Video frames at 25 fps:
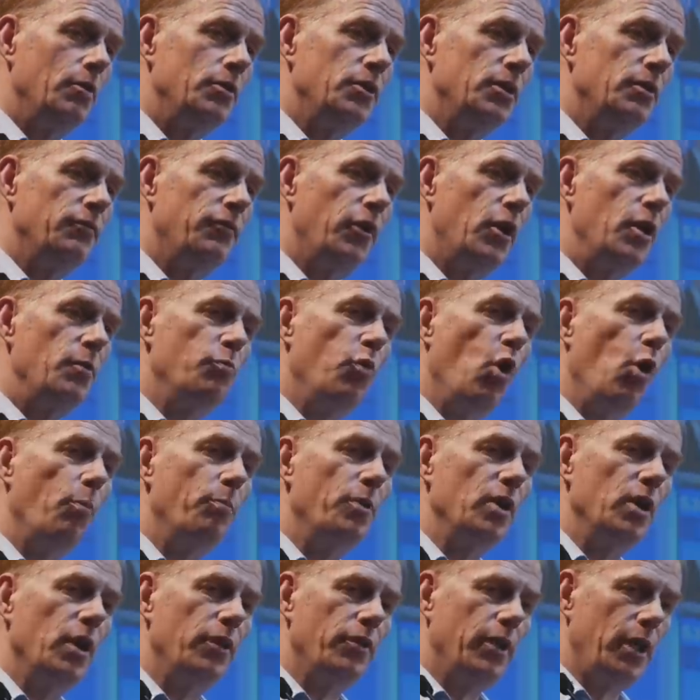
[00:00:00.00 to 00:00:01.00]
which is very
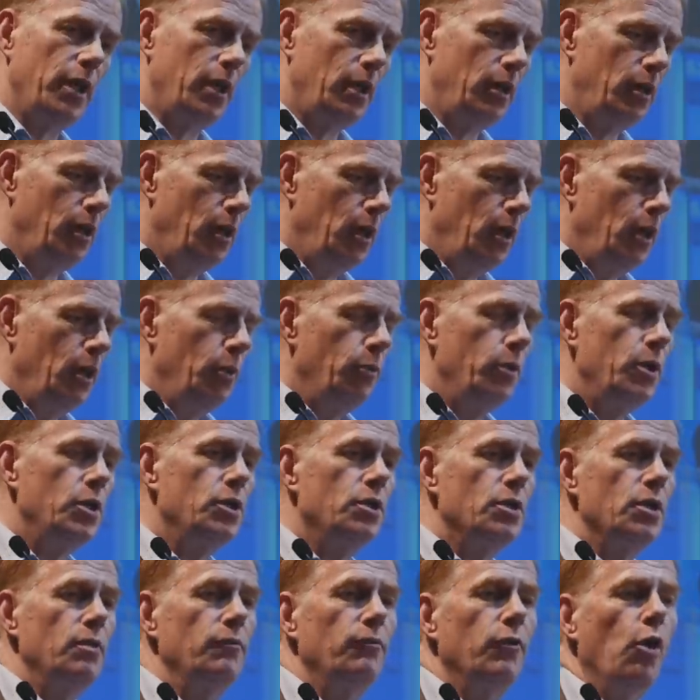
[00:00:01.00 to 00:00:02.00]
popular there,
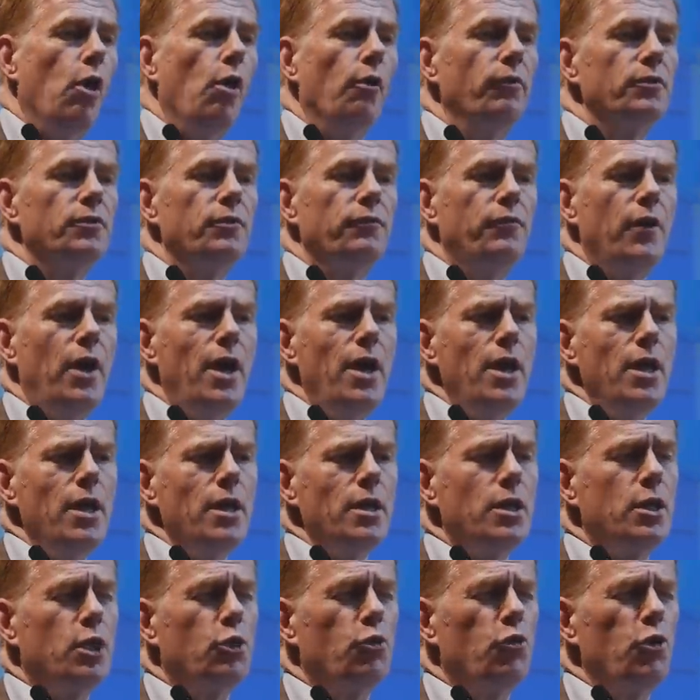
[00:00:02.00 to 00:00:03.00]
which involves
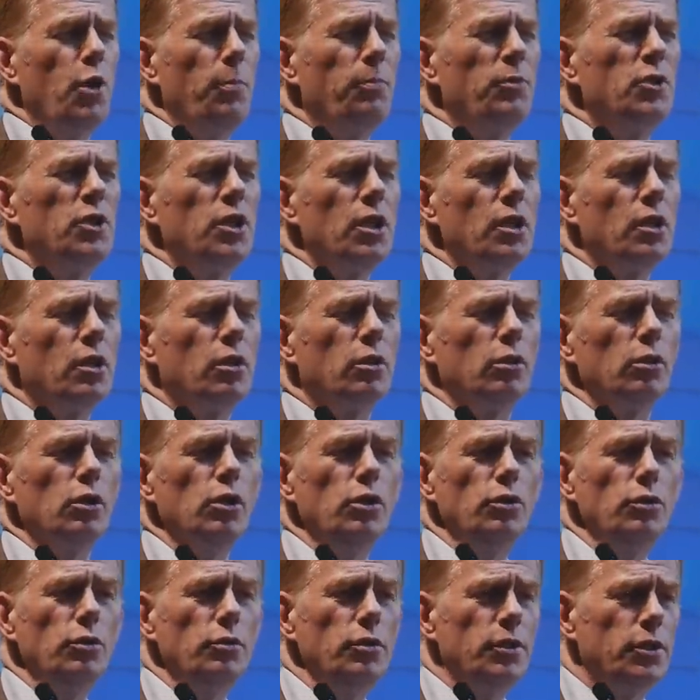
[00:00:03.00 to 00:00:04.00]
very cryptic
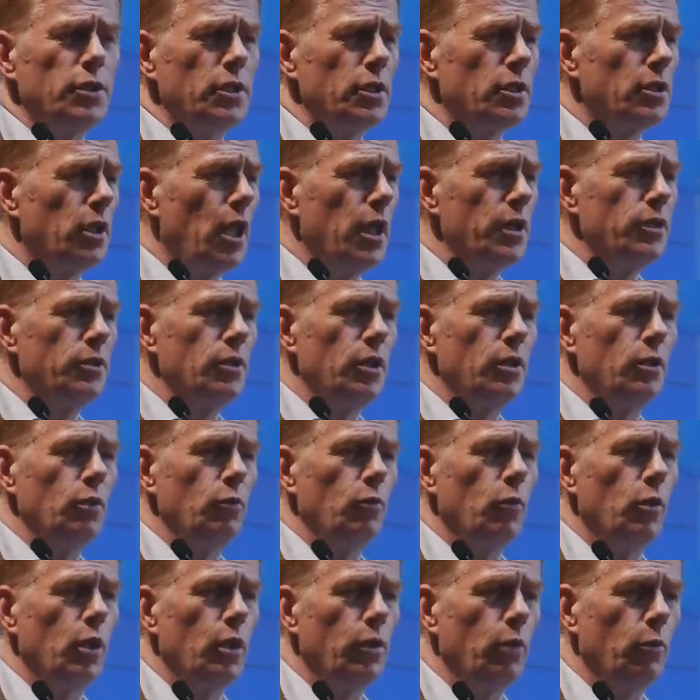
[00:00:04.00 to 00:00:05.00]
clues. It's like doing
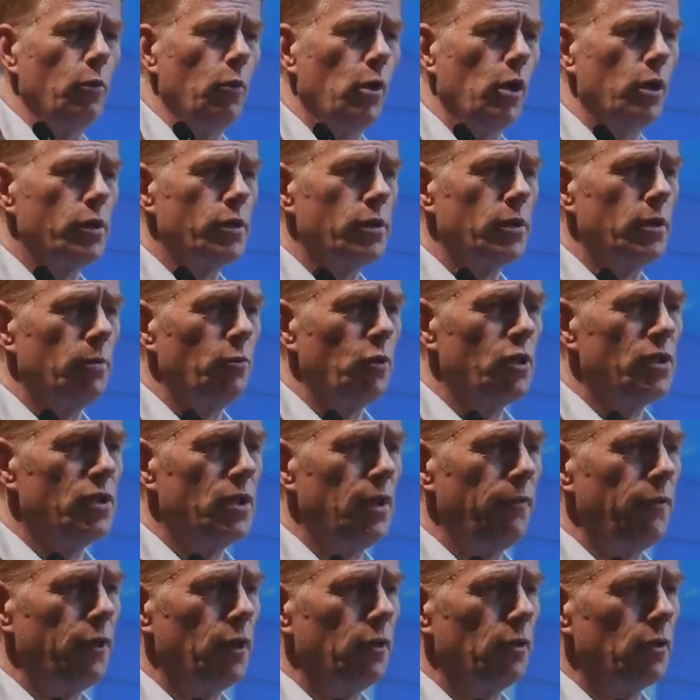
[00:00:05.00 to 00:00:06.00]
the, the worst and most
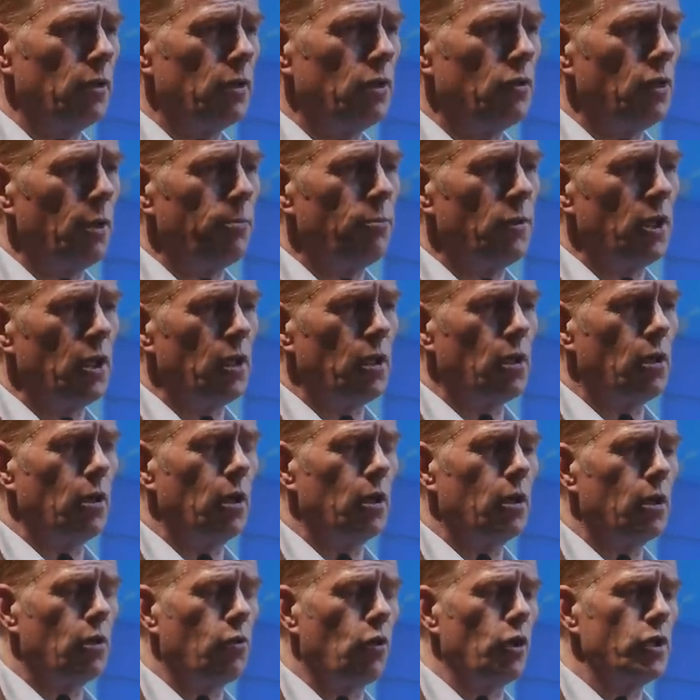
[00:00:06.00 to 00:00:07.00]
difficult cryptic
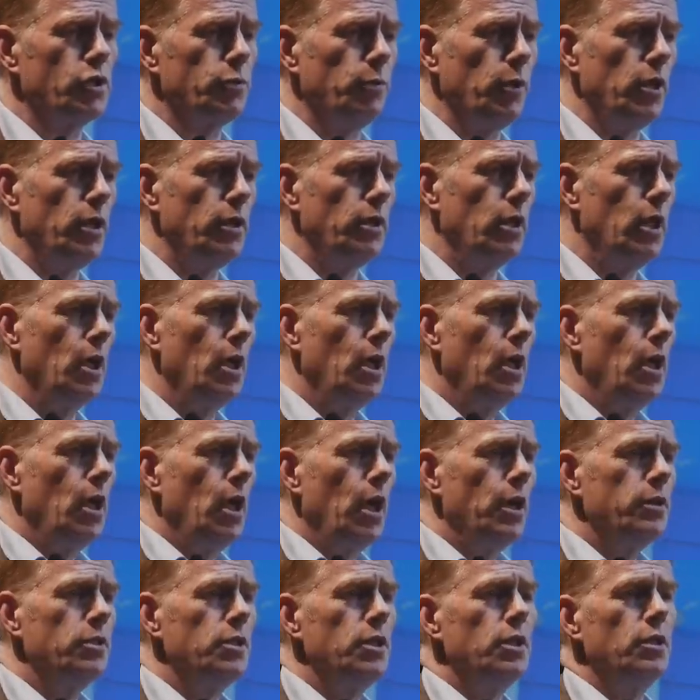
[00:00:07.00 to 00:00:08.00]
crossword,
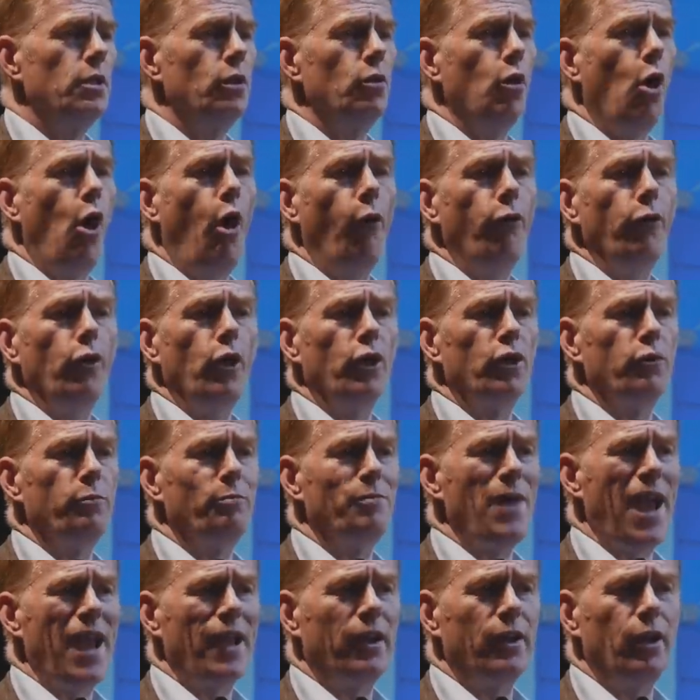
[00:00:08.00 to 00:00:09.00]
and you need an awful lot
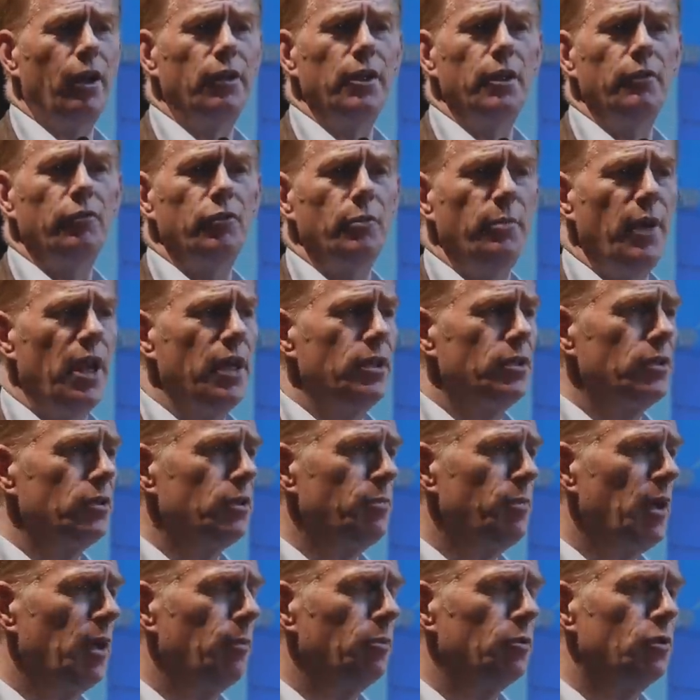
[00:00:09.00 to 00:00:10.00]
of background information
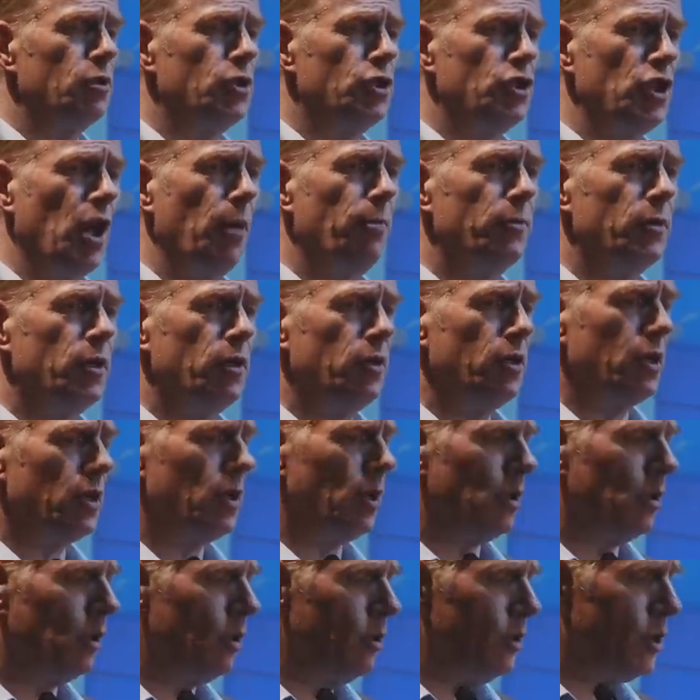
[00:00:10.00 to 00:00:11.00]
to be able to jump to the
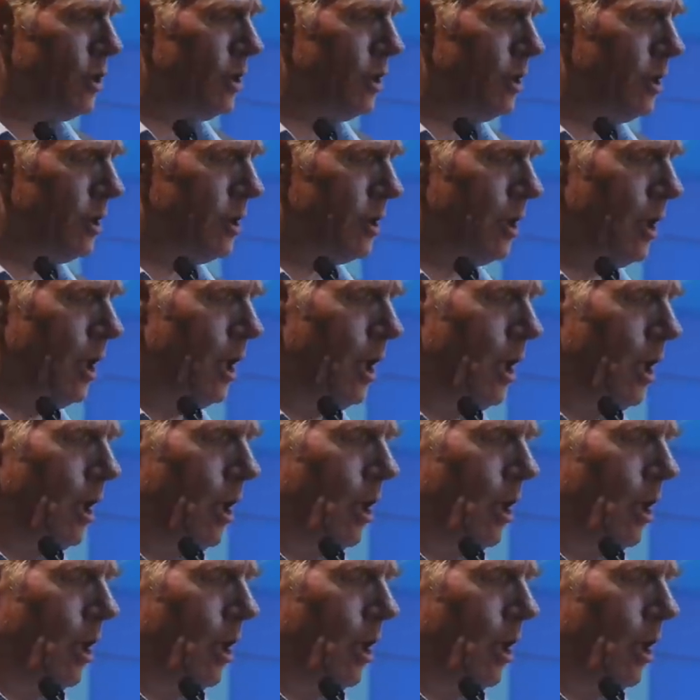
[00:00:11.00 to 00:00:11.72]
conclusions.